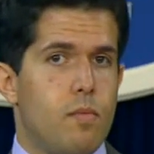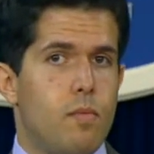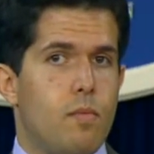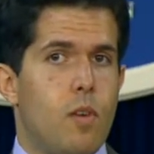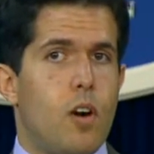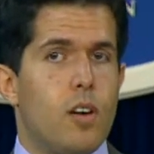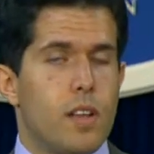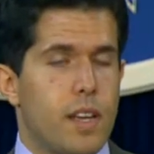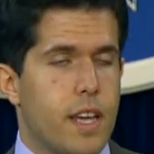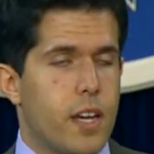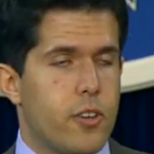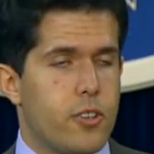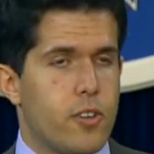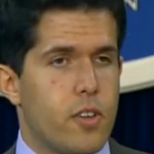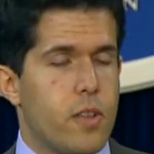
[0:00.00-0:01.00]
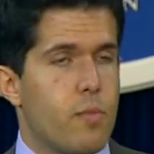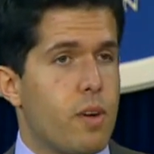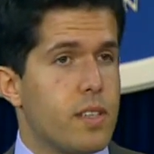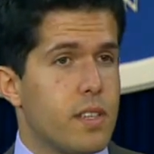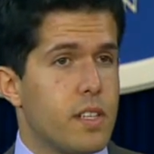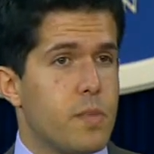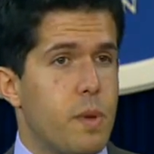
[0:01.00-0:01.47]
all indications are the
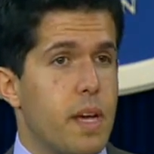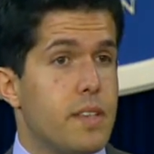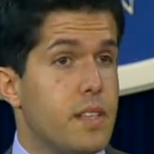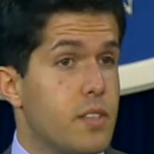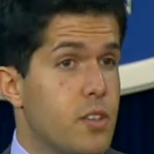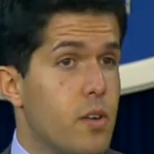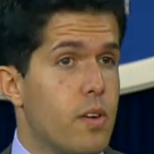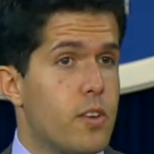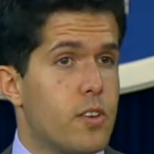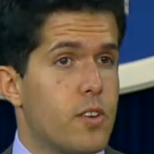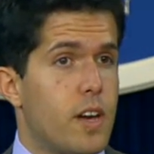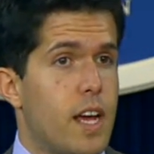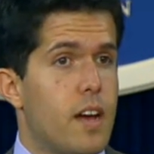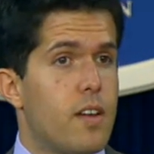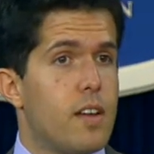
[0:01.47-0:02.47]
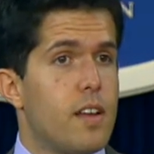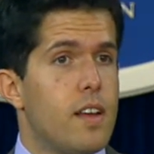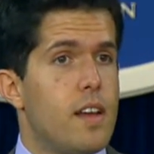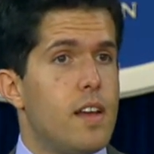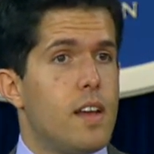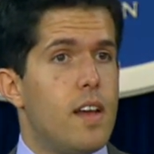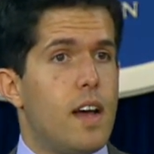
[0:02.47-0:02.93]
president's base is going to turn out,
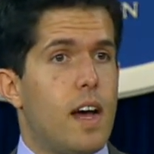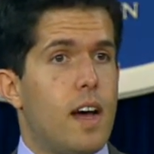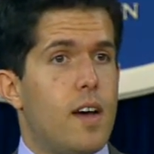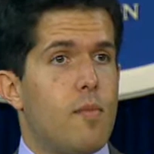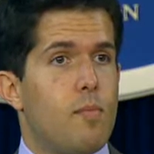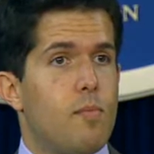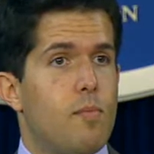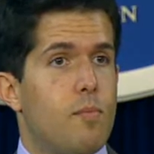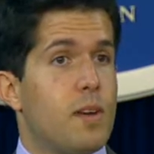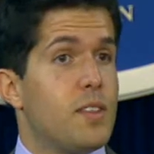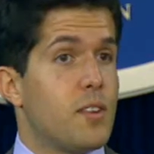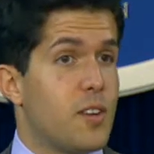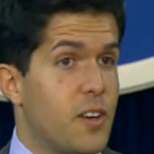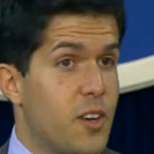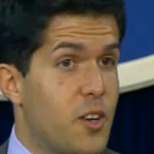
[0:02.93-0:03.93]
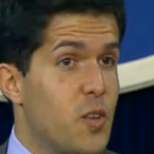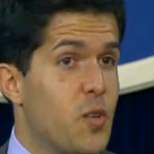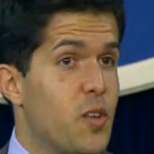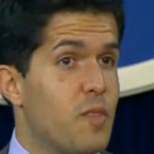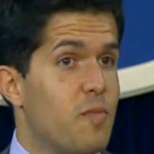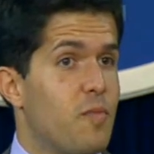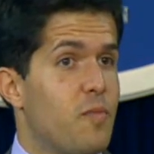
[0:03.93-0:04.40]
but they're going to do
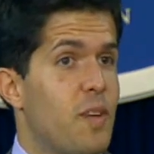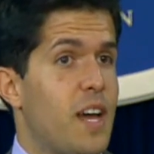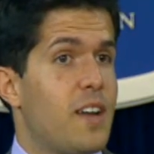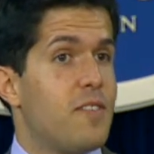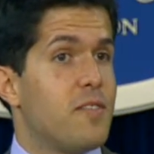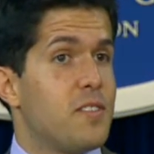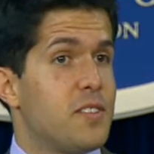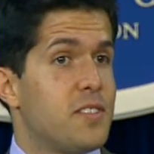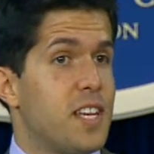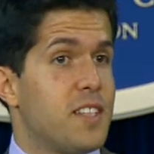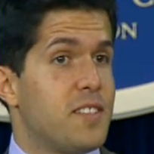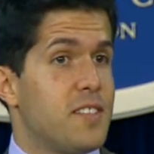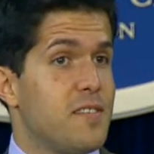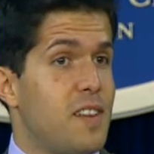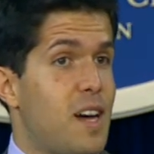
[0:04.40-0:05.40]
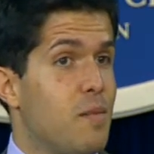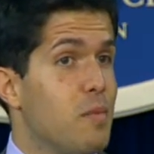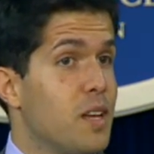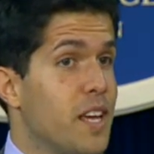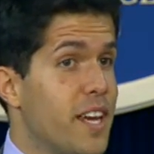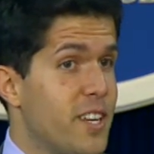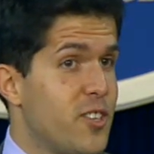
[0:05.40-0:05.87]
it out of a sense of
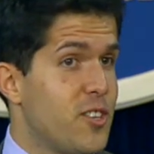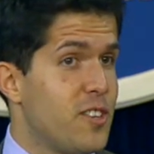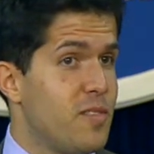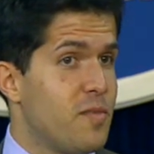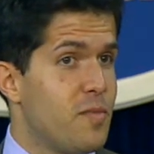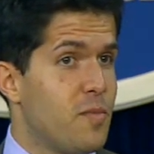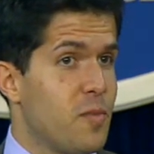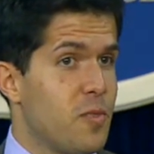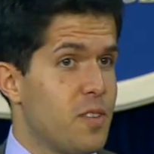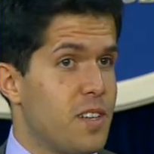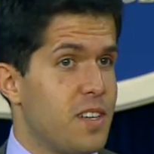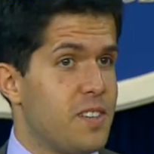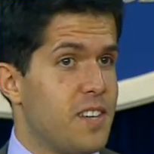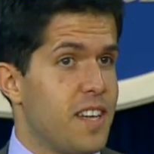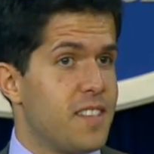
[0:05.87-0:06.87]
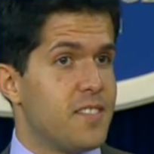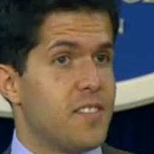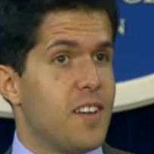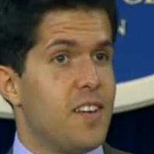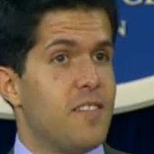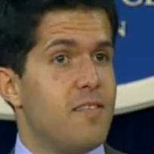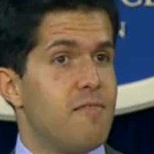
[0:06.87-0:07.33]
obligation more than a sense
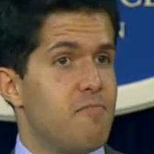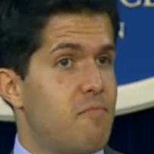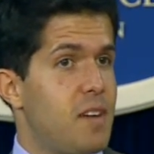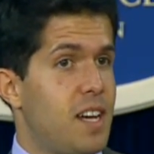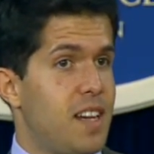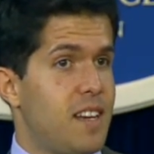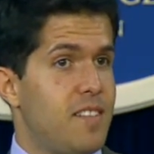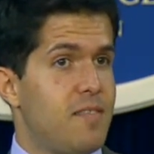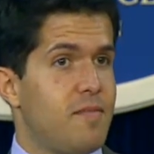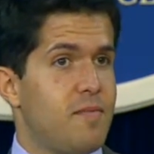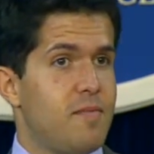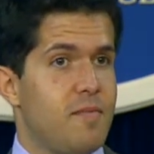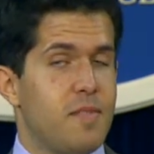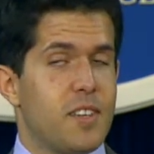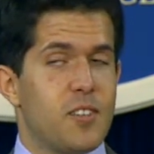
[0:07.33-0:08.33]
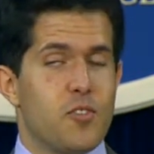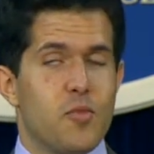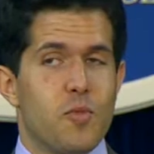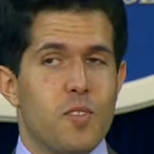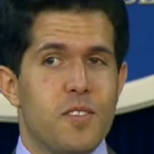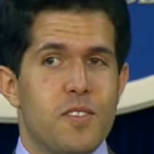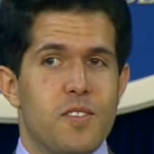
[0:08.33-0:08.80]
of
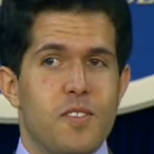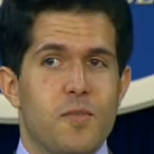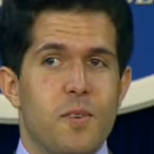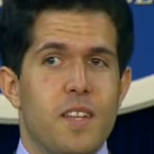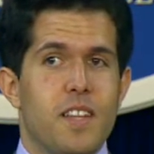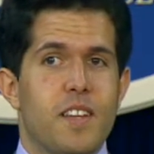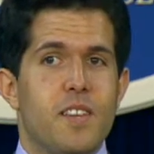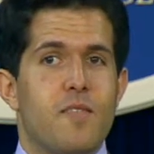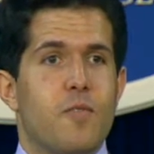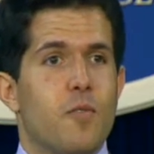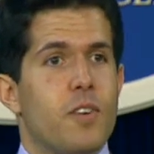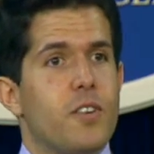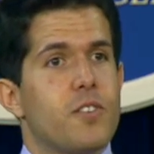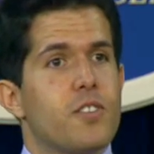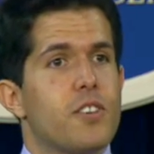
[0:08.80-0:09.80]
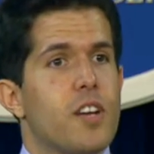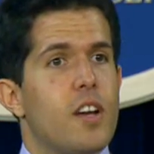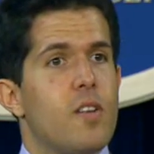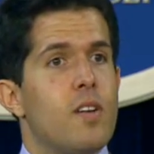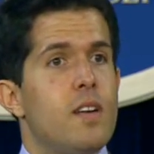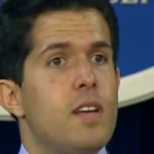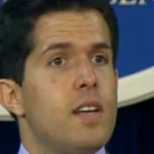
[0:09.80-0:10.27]
exuberance, the way they did 4 years
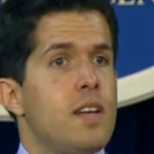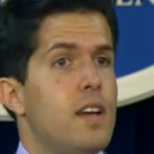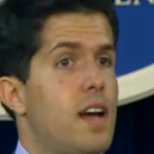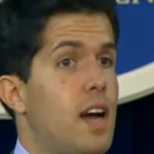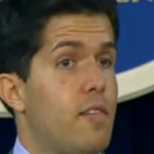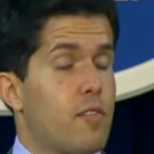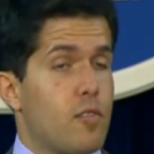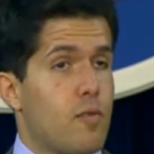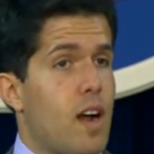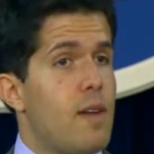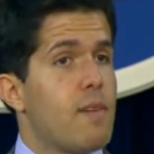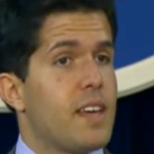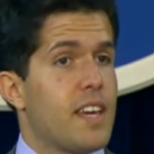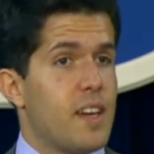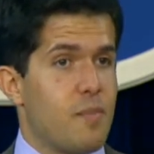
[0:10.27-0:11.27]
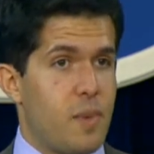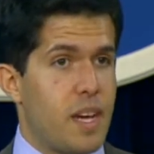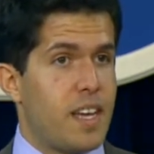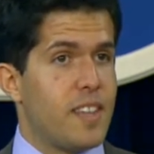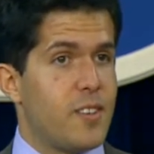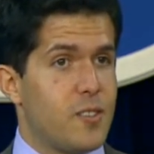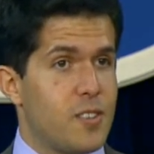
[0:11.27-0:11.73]
ago. For the Romney
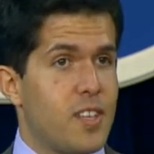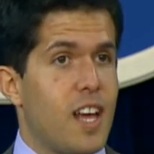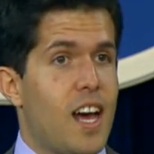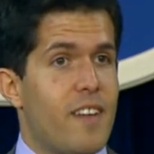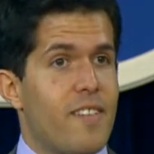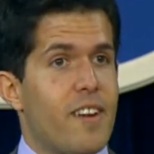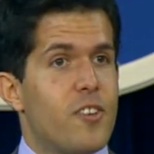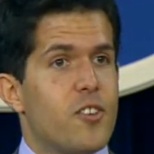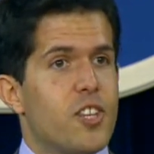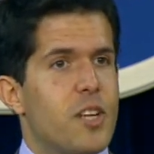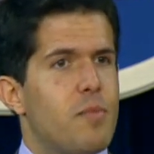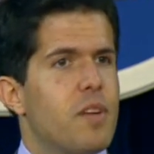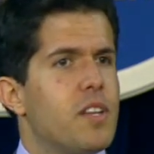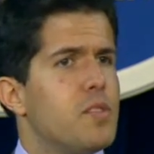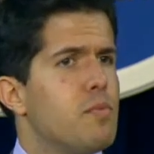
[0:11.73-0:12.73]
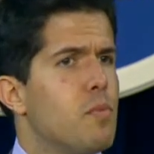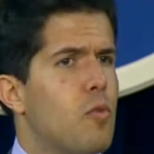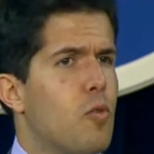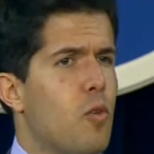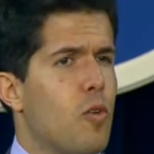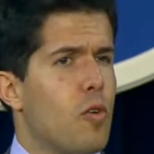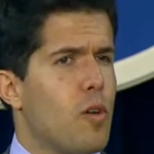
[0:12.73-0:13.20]
campaign, there's a lot of energy, but it's
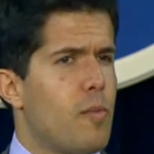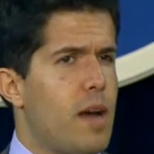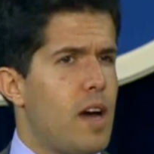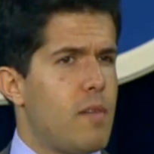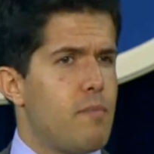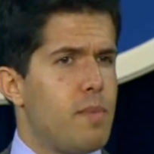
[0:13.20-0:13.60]
more about